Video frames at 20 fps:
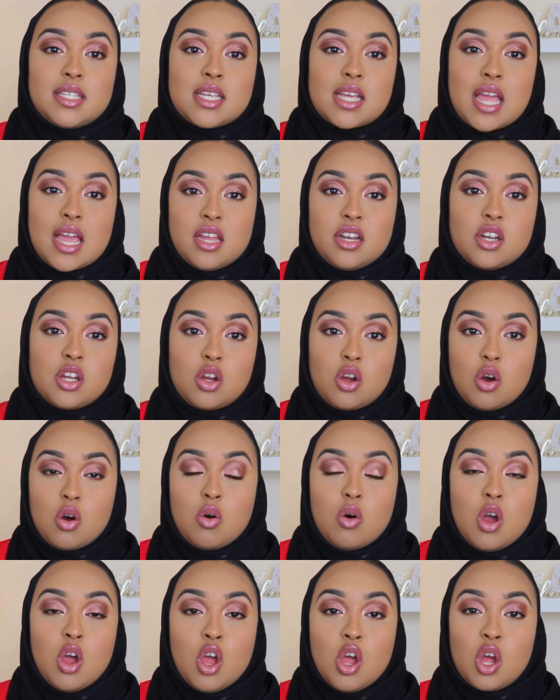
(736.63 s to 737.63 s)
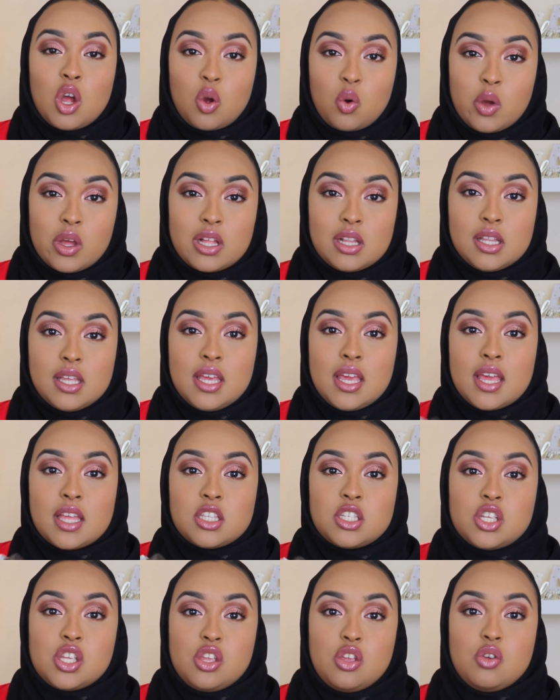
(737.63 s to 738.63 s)
to kind of go quickly
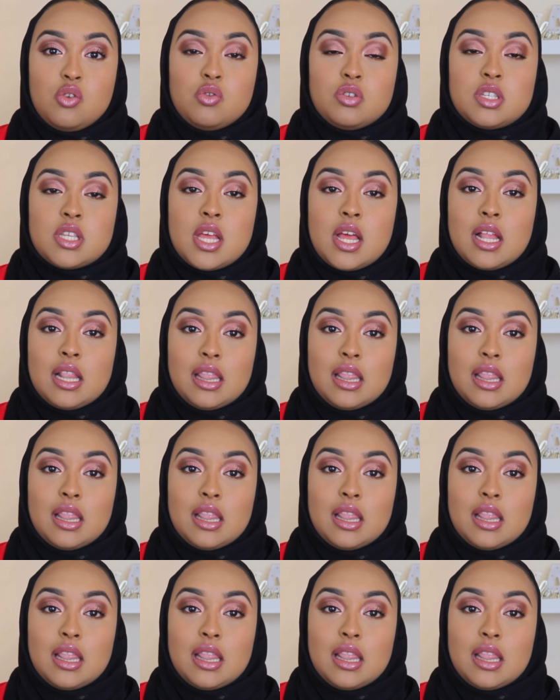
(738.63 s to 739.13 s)
and to use